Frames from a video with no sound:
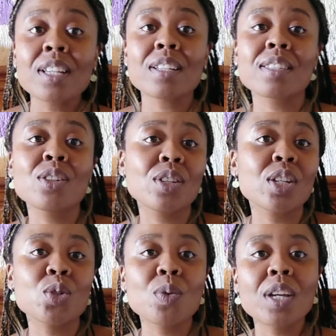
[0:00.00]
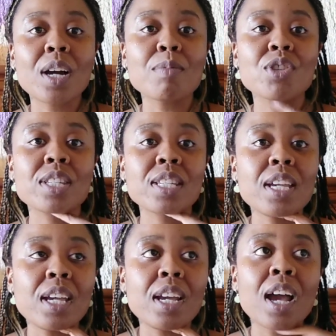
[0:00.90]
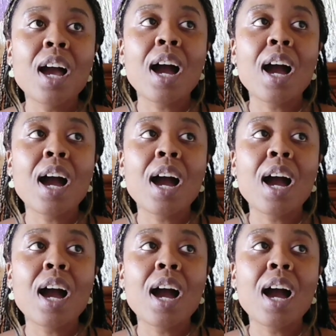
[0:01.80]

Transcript: I'll see you next week. I'm just saying